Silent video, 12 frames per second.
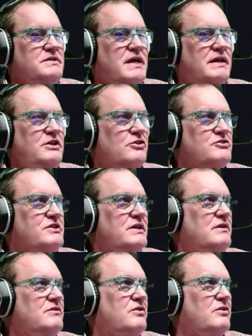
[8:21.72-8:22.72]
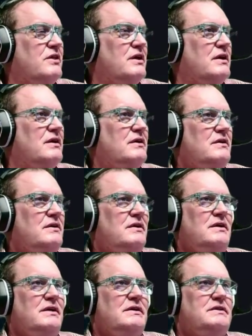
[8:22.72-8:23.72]
10 years into the
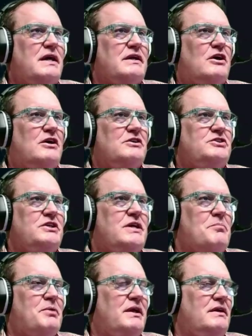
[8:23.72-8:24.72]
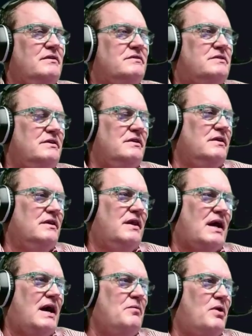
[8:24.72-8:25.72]
technology companies,
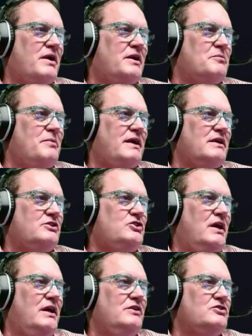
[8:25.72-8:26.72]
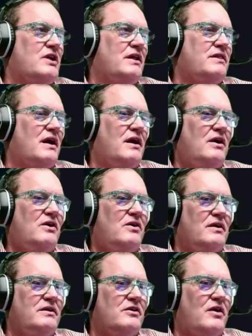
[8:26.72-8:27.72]
like I wanted to make a change, and I thought,
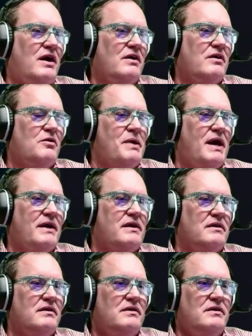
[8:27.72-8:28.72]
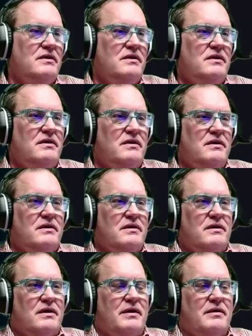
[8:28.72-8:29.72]
oh, I'll go back and
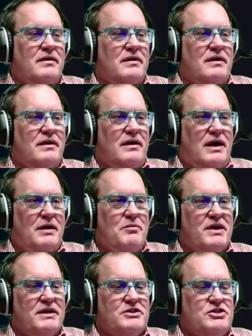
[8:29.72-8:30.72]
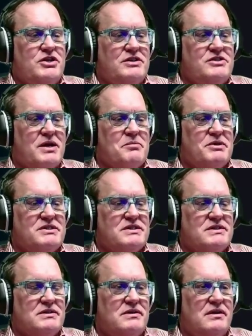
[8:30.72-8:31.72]
I I wanted to change out of
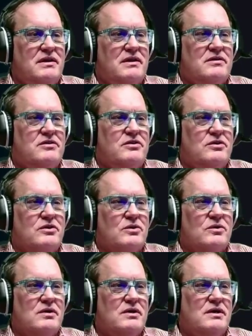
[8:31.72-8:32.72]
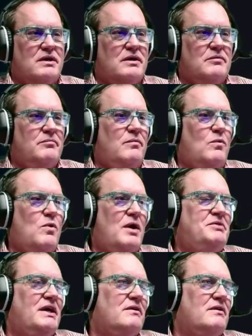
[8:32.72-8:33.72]
business and into
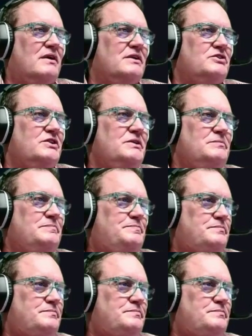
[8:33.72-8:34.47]
web technology,